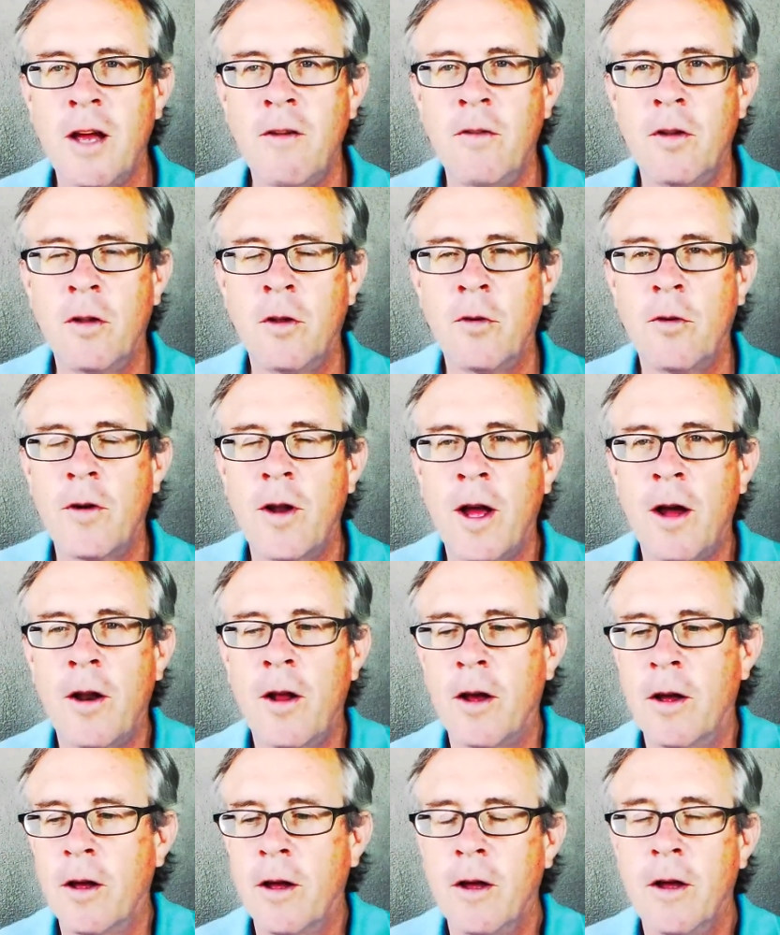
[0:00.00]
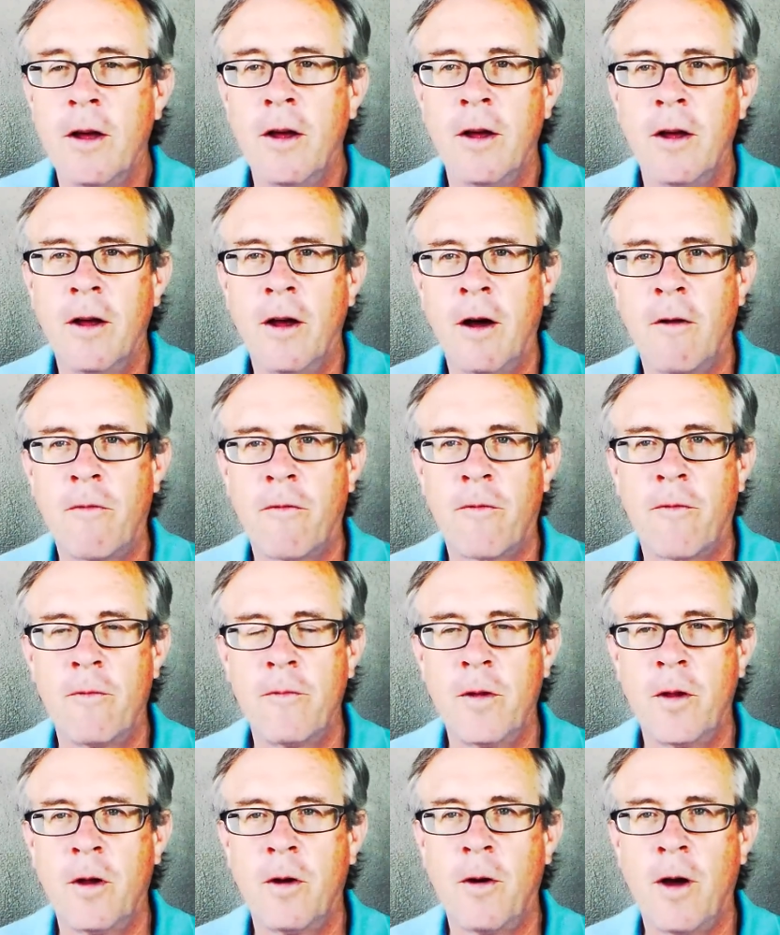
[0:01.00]
I haven't learned how to, uh,
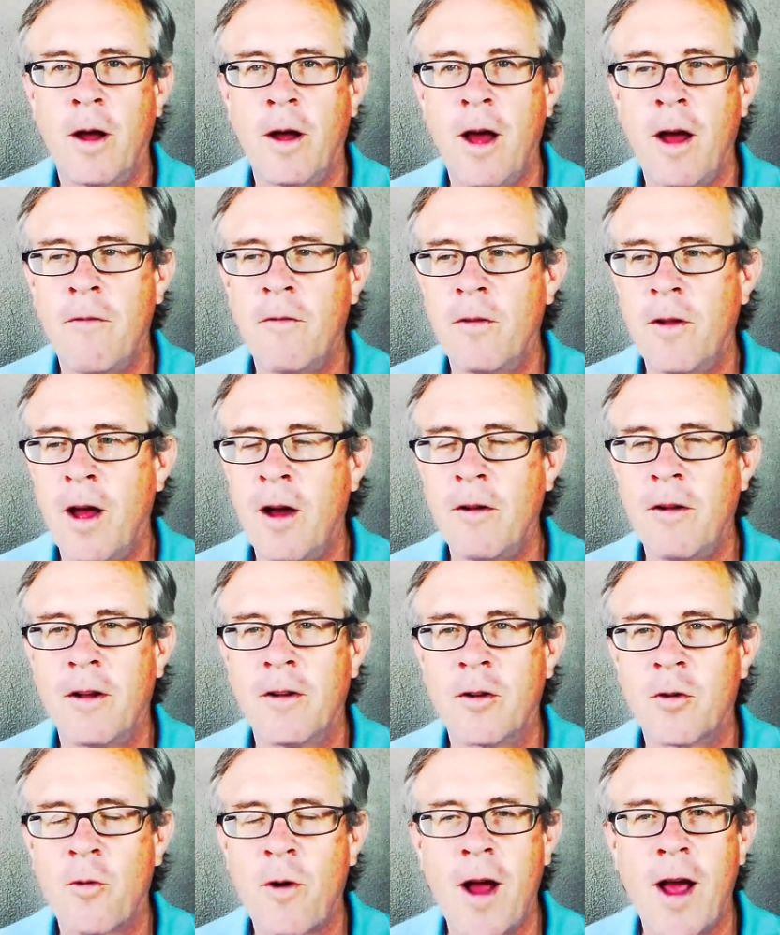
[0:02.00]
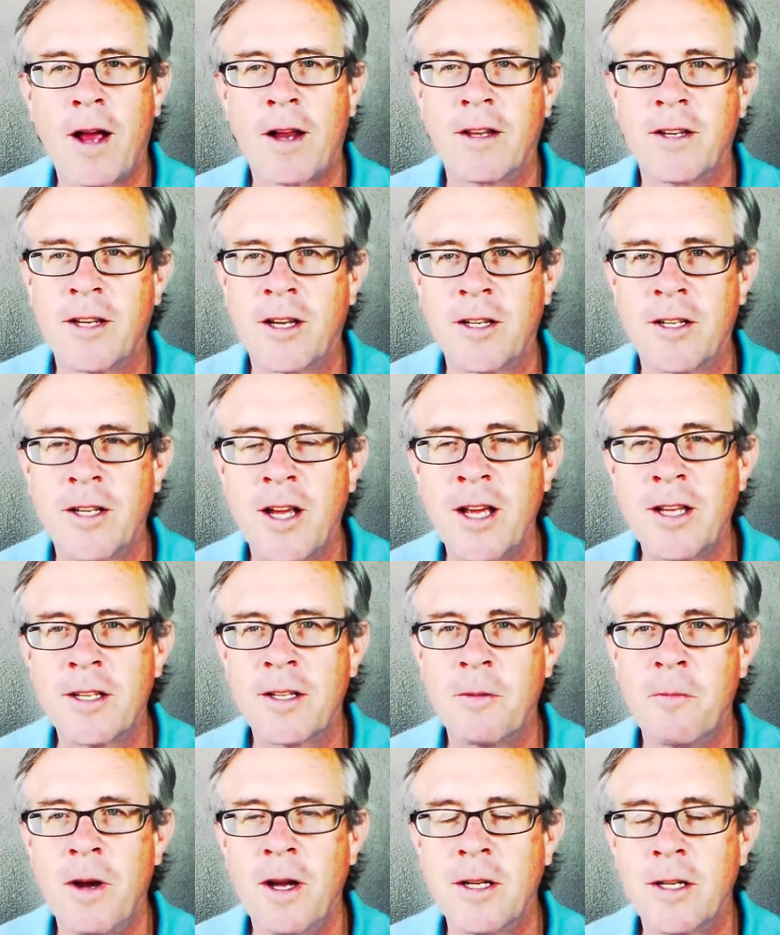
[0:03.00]
you know, how, how to attract
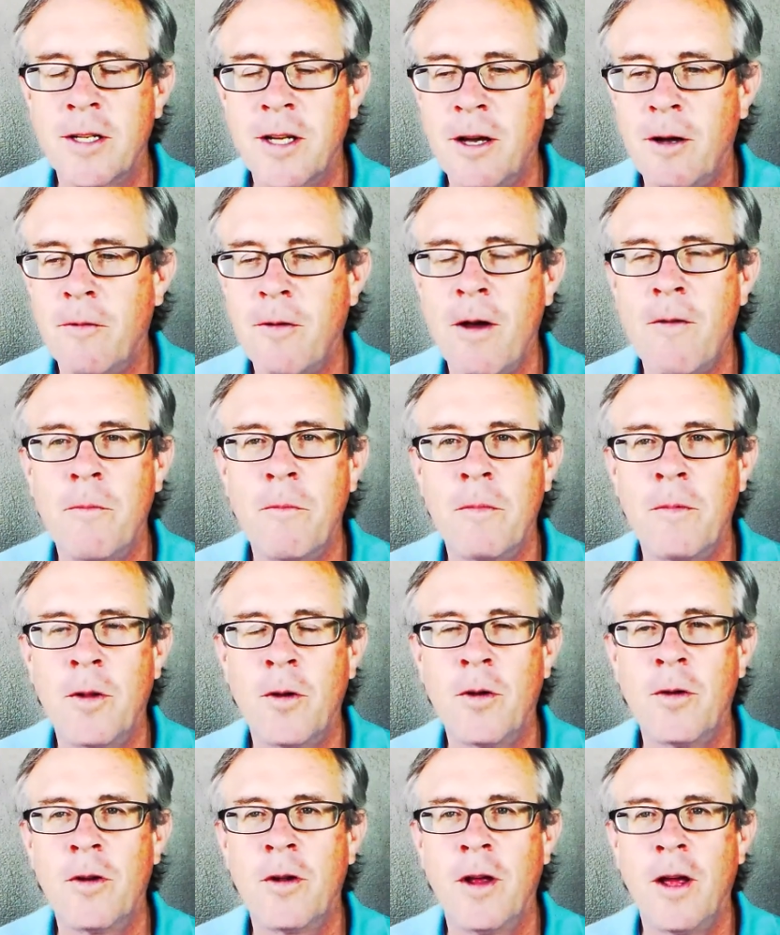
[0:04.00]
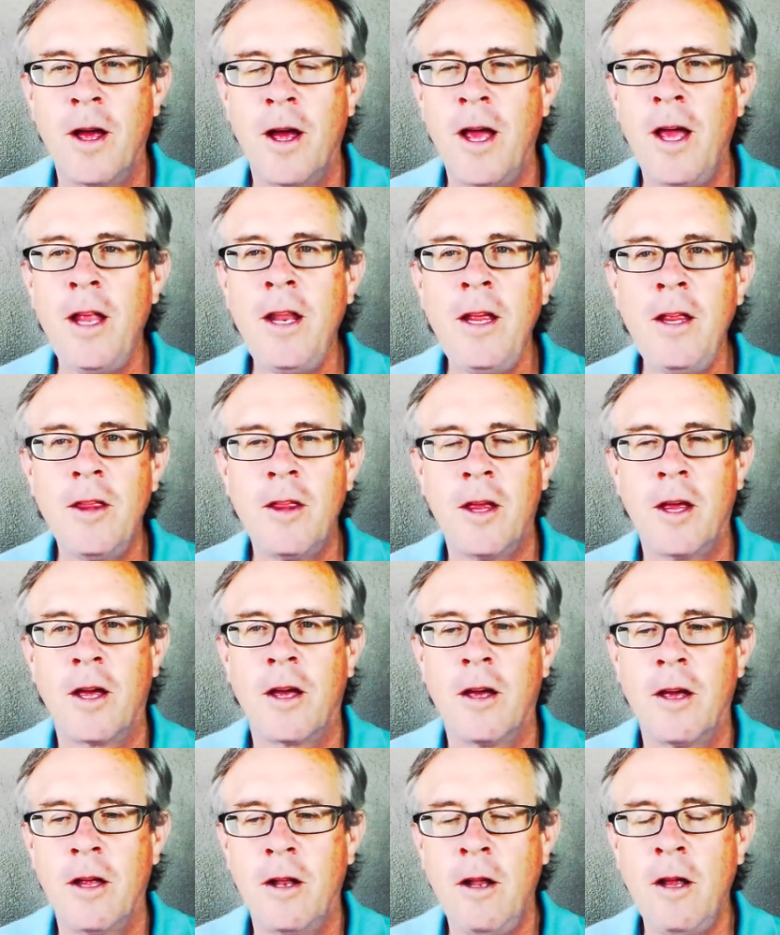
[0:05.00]
success to myself. I haven't learned
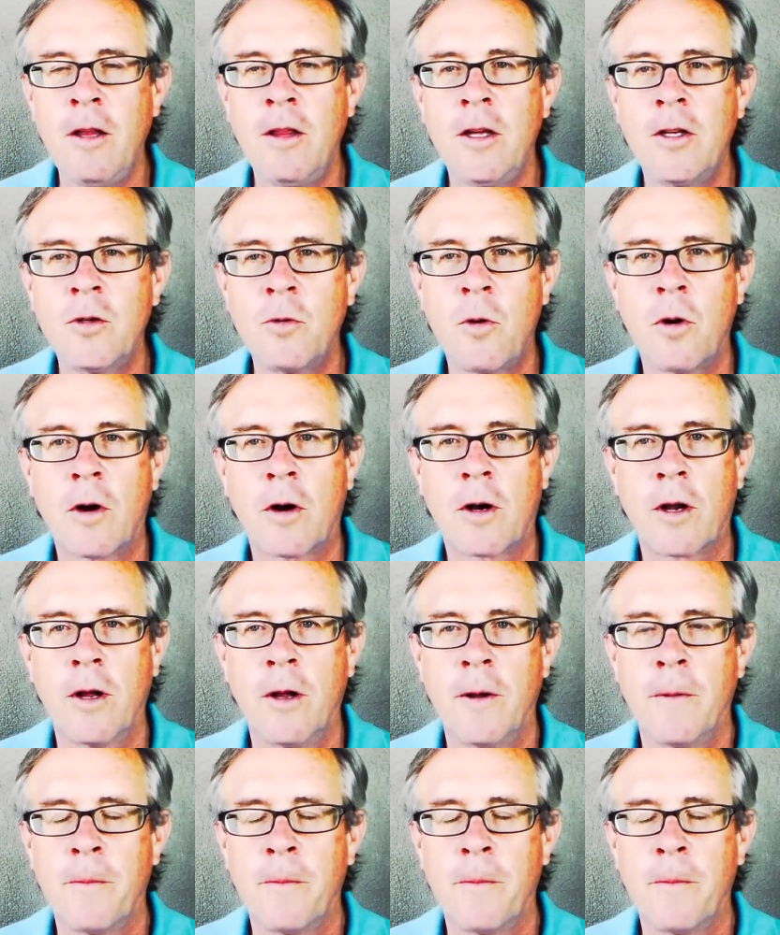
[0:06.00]
anything. Nothing's worked.